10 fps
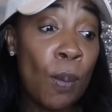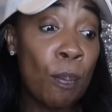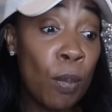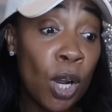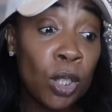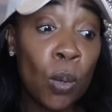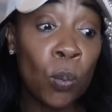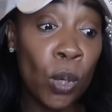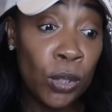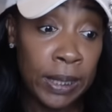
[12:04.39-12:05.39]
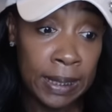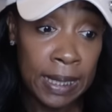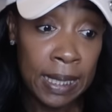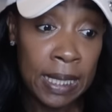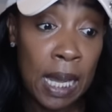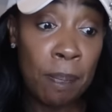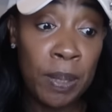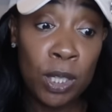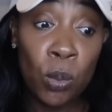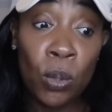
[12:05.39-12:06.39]
Mark Worthington, a
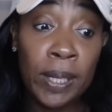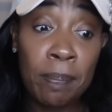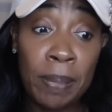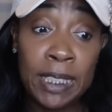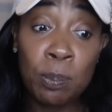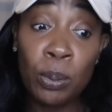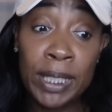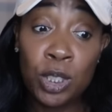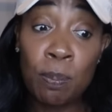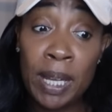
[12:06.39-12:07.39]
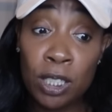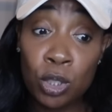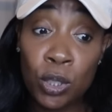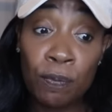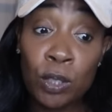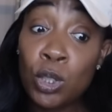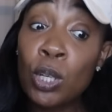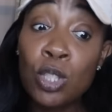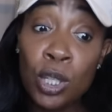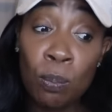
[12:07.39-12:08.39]
Bend, Oregon-based branch manager for
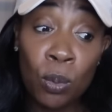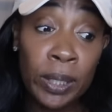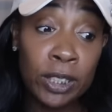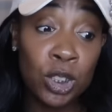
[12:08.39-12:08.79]
Churchill Mortgage,